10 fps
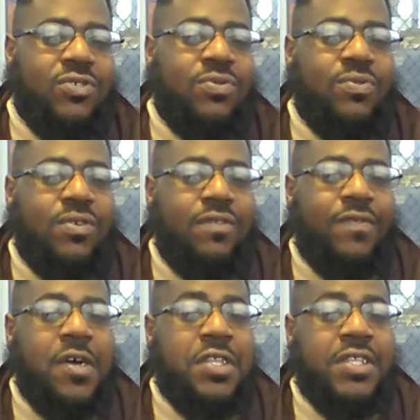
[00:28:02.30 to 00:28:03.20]
you
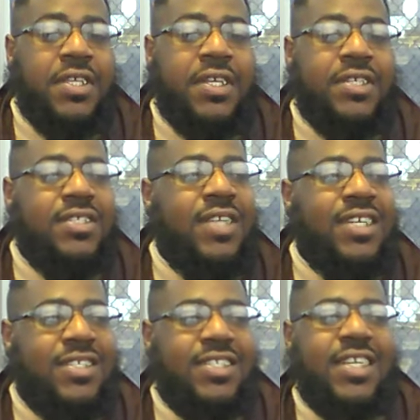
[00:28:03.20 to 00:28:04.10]
of other things,
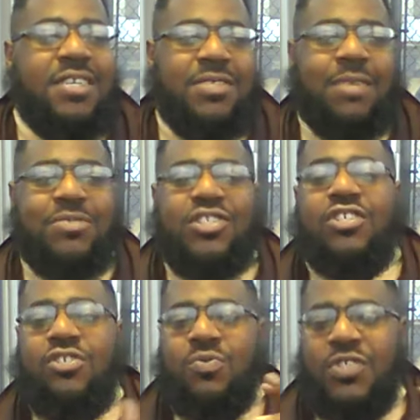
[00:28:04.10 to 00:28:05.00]
that's the same type of
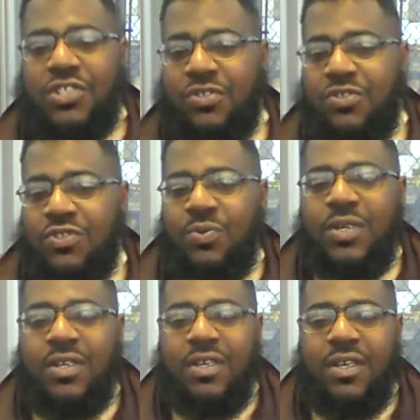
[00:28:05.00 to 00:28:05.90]
shit you instill your
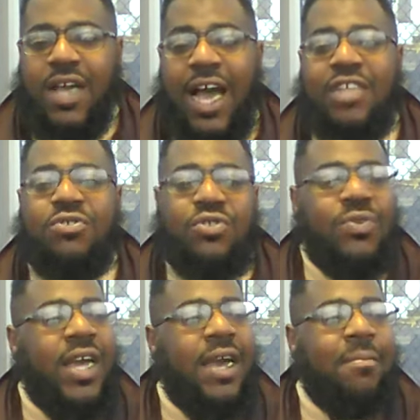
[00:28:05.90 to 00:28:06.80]
twin. How you
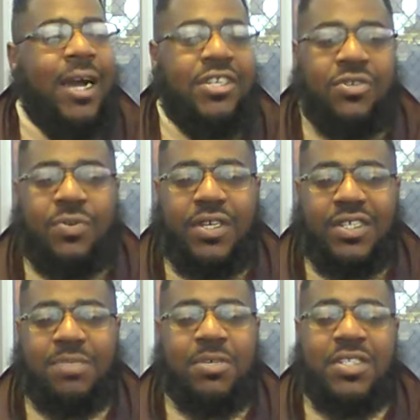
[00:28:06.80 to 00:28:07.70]
do that? By doing.
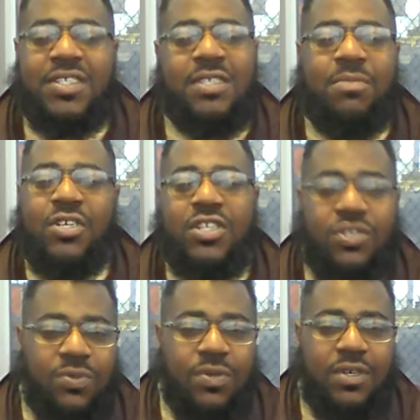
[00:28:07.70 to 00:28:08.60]
It's monkey see, monkey
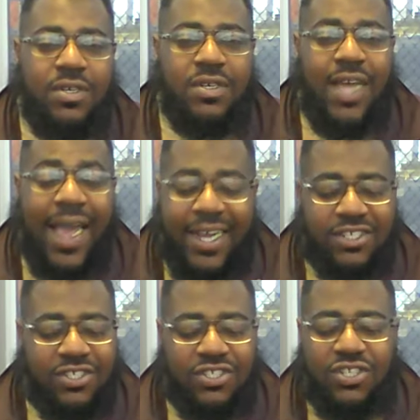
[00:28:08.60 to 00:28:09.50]
do.
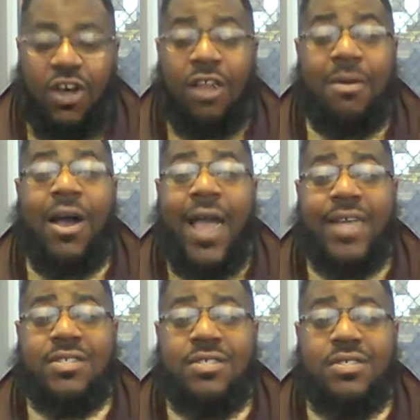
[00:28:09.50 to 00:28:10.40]
Actions. All about
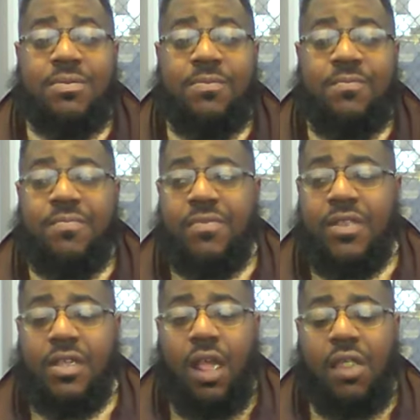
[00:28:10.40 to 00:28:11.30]
actions.
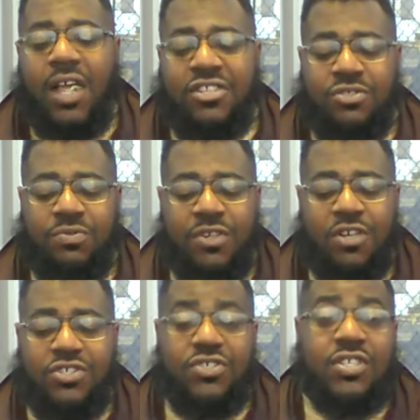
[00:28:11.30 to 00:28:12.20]
That's you
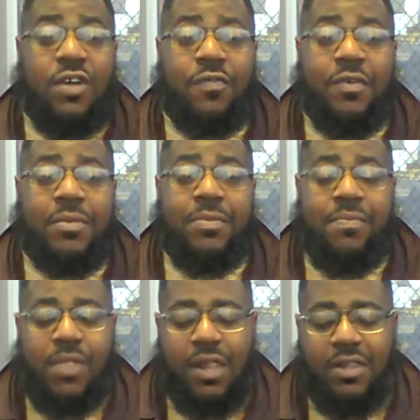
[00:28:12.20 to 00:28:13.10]
regards yourself. Remember?
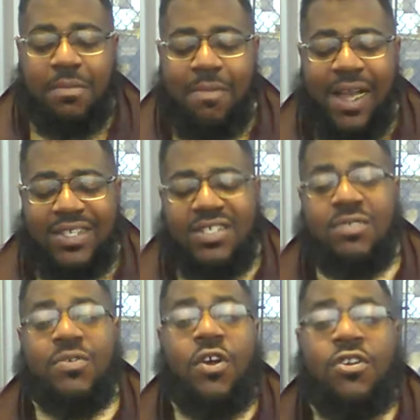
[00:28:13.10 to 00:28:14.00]
Master
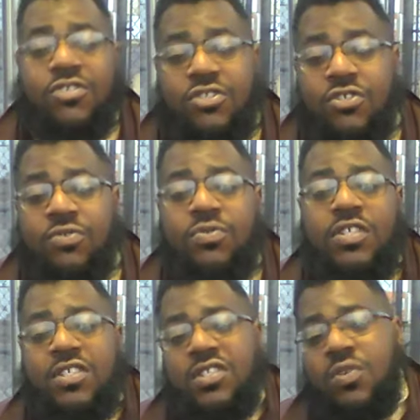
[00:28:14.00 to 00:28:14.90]
in regards to you,
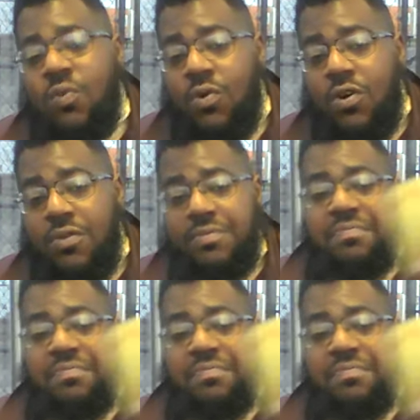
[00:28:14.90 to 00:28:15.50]
he's in the world.